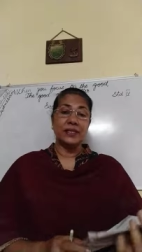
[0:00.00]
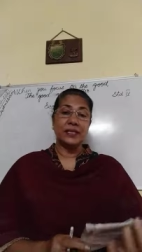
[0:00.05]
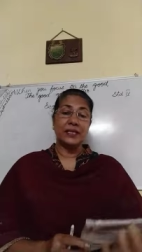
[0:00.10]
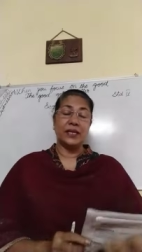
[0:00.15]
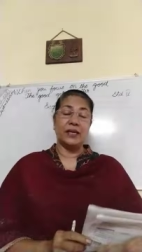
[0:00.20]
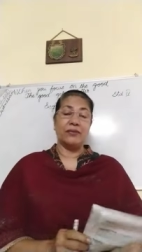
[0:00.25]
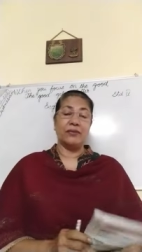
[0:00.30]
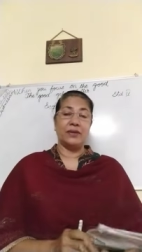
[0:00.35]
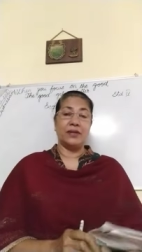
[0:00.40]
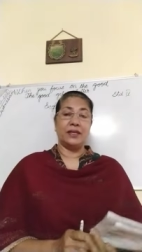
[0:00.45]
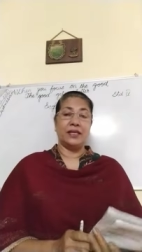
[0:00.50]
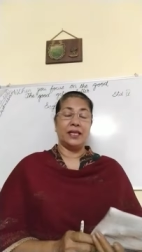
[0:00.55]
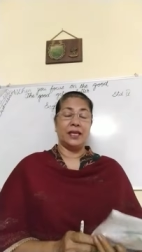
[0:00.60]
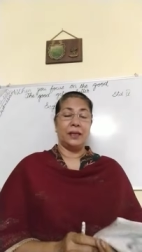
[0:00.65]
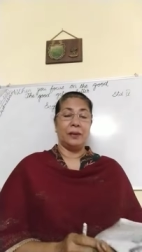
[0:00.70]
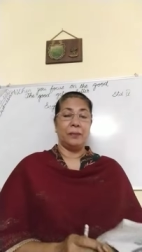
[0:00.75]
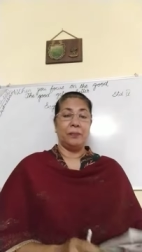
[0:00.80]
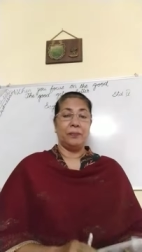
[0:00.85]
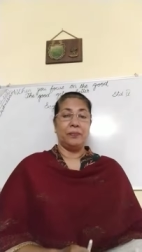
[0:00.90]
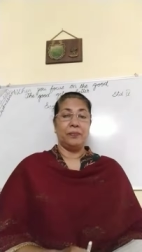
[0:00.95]
are given there.
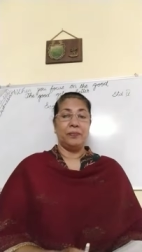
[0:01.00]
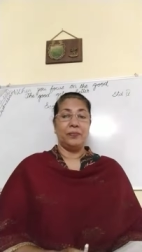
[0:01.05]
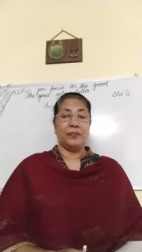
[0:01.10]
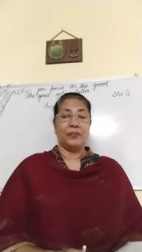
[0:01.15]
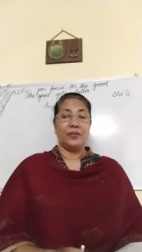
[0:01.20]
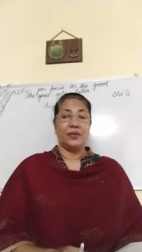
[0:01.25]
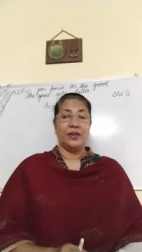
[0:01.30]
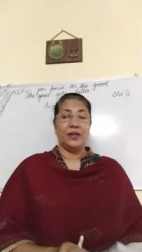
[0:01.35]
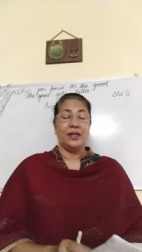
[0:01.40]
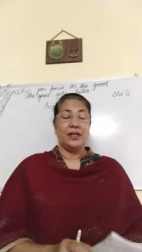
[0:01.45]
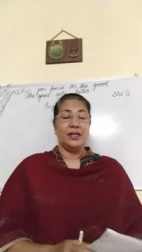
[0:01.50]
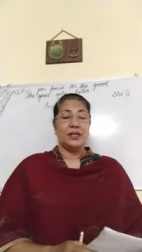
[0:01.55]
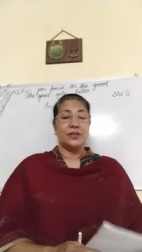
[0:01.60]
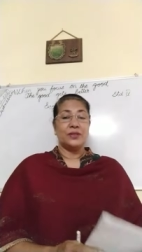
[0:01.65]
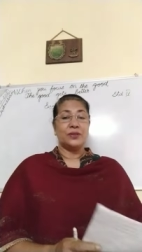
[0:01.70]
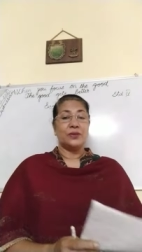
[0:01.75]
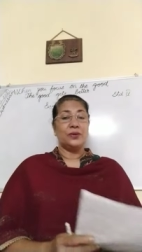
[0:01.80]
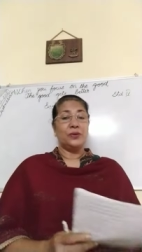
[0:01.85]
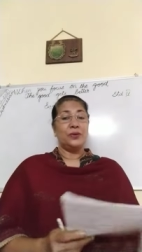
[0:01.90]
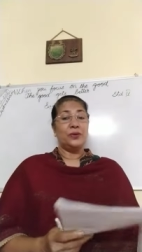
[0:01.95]

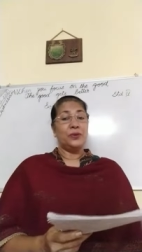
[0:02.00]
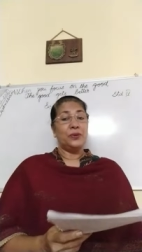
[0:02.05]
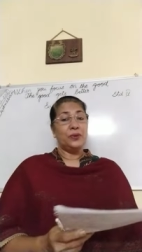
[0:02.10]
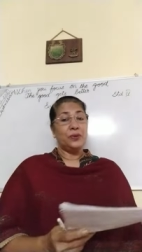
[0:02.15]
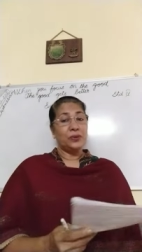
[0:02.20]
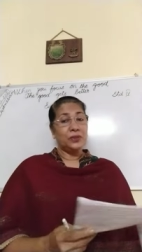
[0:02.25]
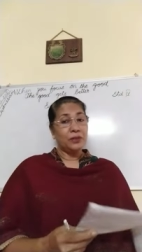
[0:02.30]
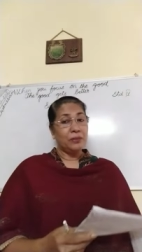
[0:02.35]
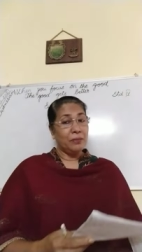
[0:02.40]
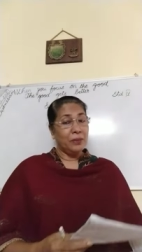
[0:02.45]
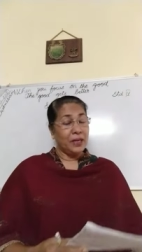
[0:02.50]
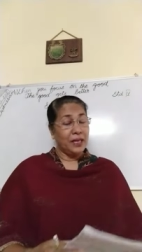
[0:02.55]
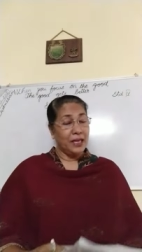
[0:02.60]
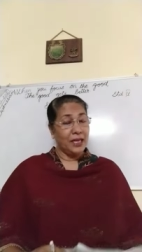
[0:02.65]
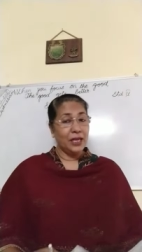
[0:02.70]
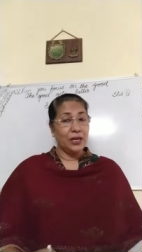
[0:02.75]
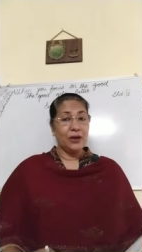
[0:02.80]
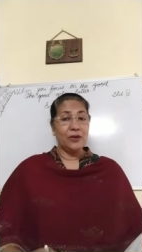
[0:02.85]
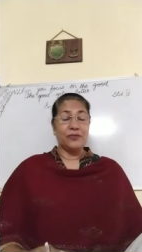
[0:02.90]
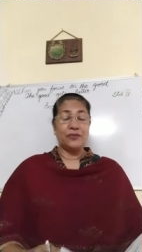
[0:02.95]
So you know the
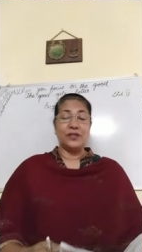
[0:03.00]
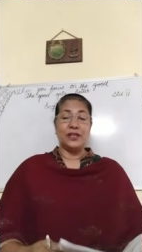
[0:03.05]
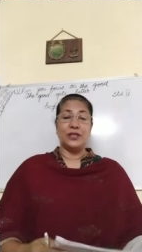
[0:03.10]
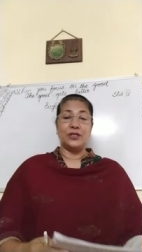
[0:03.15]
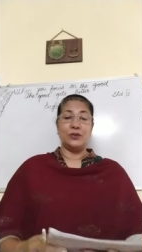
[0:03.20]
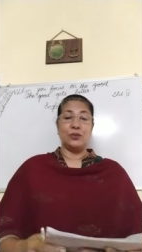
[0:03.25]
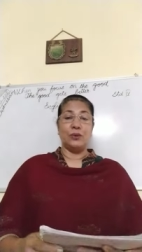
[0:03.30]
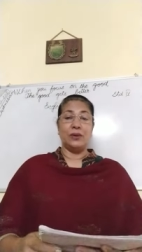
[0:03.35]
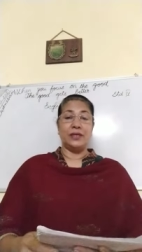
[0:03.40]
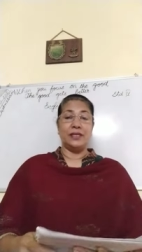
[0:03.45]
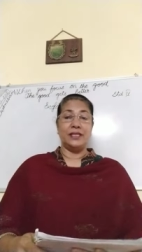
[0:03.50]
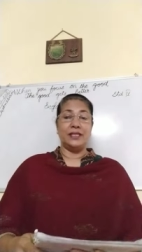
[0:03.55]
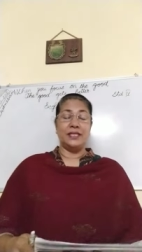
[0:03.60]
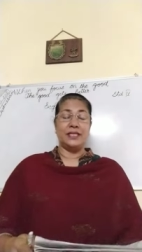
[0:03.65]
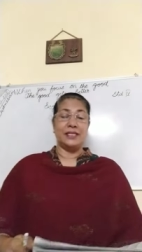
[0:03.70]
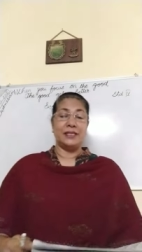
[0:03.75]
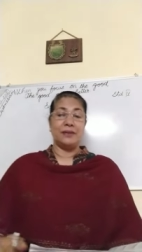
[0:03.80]
meaning of these words.